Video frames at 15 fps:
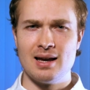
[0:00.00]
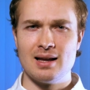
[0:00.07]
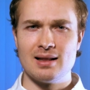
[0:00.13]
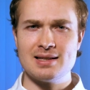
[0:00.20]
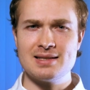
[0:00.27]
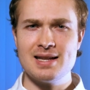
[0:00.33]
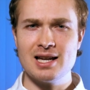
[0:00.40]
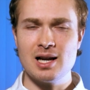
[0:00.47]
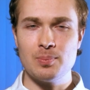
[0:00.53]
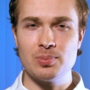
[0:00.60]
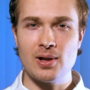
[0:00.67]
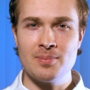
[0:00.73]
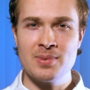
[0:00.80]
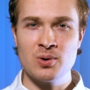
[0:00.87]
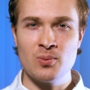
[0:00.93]
Let's take a
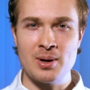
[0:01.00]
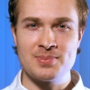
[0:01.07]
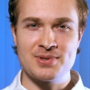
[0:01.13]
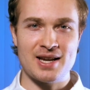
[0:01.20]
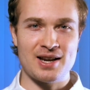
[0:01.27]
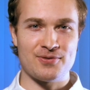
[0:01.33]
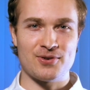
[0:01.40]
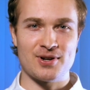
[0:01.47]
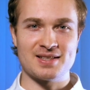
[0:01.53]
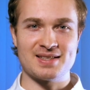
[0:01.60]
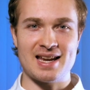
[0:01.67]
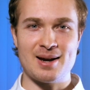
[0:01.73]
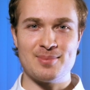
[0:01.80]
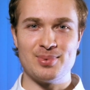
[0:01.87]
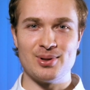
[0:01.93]
plumbing website, for
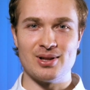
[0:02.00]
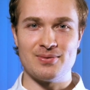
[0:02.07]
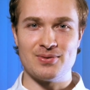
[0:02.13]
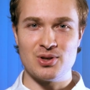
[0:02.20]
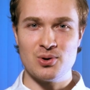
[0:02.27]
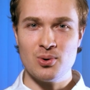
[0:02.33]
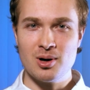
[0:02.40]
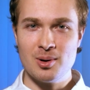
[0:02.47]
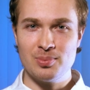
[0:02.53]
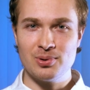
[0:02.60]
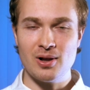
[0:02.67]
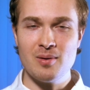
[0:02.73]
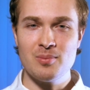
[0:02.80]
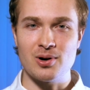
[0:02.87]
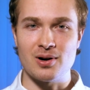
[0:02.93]
example. If you are a
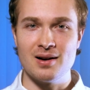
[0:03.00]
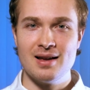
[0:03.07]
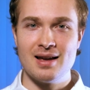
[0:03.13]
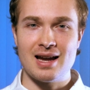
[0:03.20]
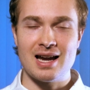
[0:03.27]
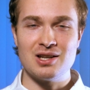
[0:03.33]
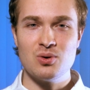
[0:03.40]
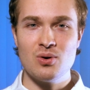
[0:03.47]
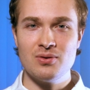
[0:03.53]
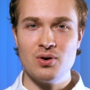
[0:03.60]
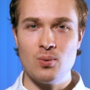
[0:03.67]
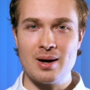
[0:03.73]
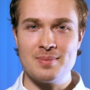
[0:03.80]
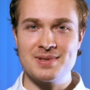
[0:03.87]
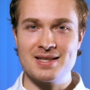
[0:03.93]
plumber and you have a
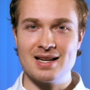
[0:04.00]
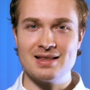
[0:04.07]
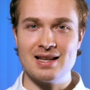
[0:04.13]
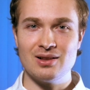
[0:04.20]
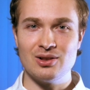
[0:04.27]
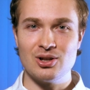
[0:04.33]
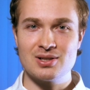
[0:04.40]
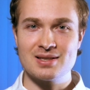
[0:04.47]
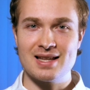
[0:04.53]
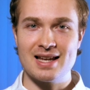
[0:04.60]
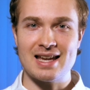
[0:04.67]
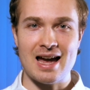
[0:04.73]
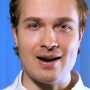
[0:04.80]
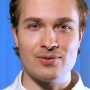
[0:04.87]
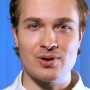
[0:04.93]
website that looks
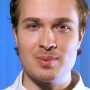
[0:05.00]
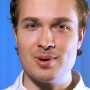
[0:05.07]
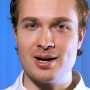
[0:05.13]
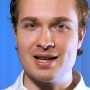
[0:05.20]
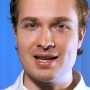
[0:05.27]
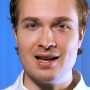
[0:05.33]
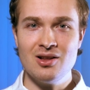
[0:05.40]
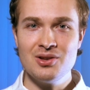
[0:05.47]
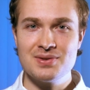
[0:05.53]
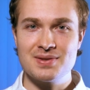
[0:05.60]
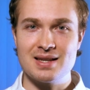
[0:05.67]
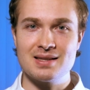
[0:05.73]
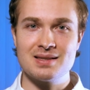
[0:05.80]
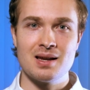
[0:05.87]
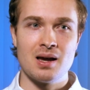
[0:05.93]
like everybody
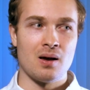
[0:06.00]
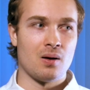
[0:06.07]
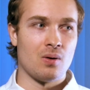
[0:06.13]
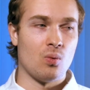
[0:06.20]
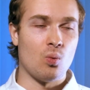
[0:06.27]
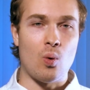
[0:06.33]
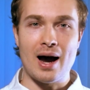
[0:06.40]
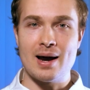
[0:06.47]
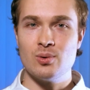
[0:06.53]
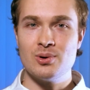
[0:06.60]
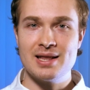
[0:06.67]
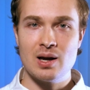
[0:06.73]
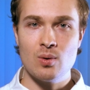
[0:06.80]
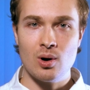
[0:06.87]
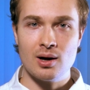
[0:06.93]
else's, why
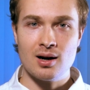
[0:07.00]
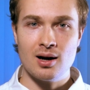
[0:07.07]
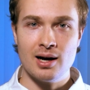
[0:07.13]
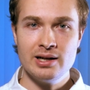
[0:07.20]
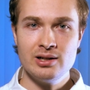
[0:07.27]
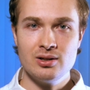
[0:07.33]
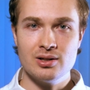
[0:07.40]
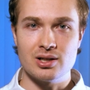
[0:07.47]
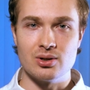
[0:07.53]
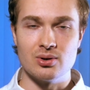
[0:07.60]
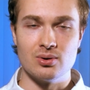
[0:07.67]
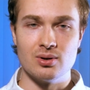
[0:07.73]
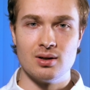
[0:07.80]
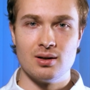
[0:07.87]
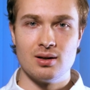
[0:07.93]
would they want to hire
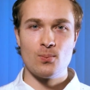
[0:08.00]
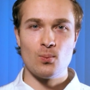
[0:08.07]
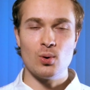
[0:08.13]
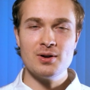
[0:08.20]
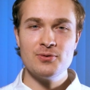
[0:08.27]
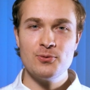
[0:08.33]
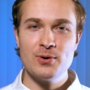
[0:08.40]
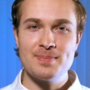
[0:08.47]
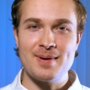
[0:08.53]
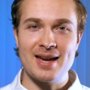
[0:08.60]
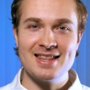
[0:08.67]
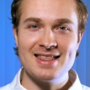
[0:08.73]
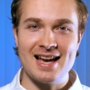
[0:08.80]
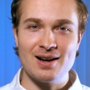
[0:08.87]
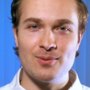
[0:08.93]
you? What if we
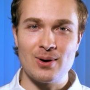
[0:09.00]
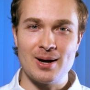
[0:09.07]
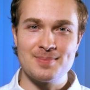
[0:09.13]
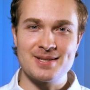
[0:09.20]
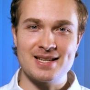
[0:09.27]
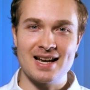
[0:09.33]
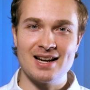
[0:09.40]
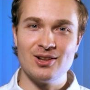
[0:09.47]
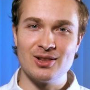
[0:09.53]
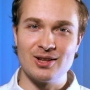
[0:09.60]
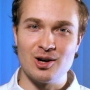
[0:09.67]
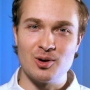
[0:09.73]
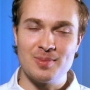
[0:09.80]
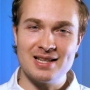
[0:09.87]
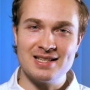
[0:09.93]
made that website a
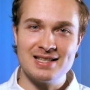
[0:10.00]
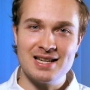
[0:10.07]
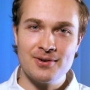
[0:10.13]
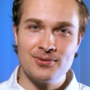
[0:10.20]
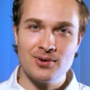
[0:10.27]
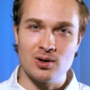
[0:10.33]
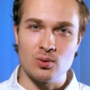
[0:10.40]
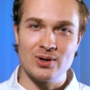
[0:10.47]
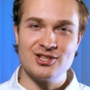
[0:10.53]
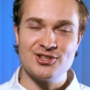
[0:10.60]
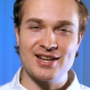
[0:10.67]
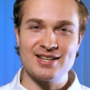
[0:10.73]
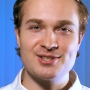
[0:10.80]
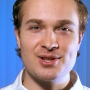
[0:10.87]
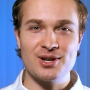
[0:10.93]
little bit different? We
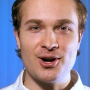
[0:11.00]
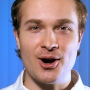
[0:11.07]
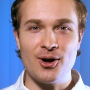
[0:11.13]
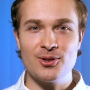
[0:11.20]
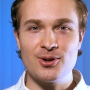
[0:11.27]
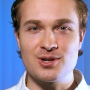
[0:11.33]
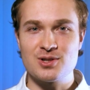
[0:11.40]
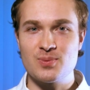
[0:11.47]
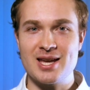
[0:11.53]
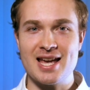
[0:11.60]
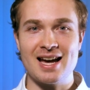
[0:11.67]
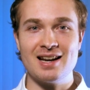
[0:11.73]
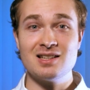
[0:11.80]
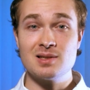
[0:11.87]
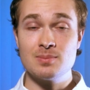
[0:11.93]
changed the colors, we
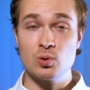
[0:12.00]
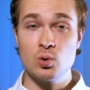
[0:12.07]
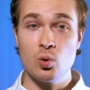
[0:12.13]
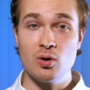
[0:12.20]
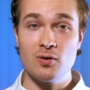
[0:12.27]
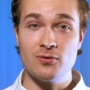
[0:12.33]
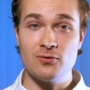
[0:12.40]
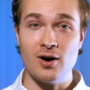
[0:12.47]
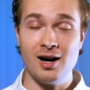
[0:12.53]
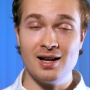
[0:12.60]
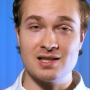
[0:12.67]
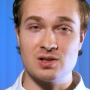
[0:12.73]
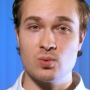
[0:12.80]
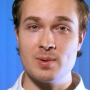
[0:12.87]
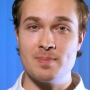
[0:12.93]
added some cool
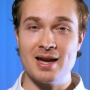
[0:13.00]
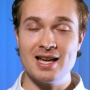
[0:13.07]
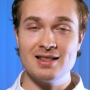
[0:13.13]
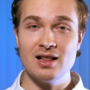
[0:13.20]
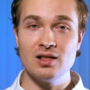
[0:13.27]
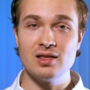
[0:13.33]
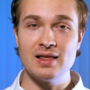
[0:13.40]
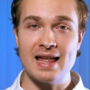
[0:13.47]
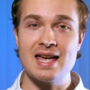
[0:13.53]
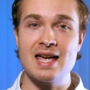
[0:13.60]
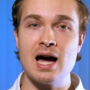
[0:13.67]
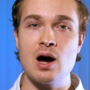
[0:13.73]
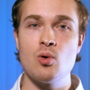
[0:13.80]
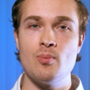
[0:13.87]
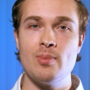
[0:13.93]
fonts, we made the
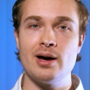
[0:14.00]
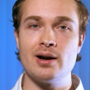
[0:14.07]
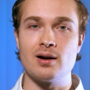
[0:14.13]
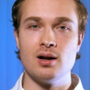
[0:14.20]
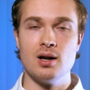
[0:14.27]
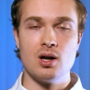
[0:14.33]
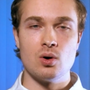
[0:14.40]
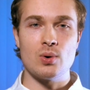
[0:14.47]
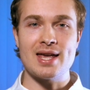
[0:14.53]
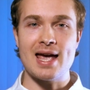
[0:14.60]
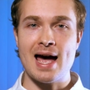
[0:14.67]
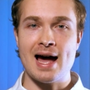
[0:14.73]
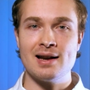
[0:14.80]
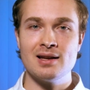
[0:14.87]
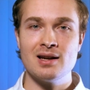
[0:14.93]
layout better, we
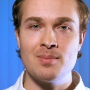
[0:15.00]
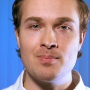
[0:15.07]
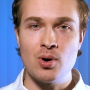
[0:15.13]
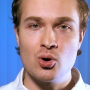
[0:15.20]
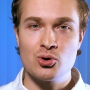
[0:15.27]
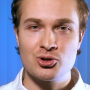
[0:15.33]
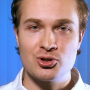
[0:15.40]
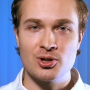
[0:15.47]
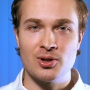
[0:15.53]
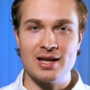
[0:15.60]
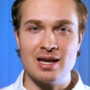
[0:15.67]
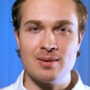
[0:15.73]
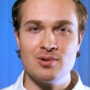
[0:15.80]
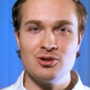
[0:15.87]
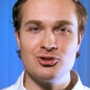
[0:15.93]
added emotional
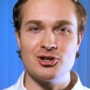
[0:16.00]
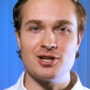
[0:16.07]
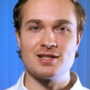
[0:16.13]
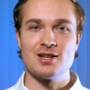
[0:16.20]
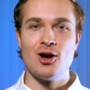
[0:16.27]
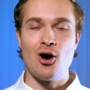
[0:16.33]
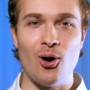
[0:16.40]
images.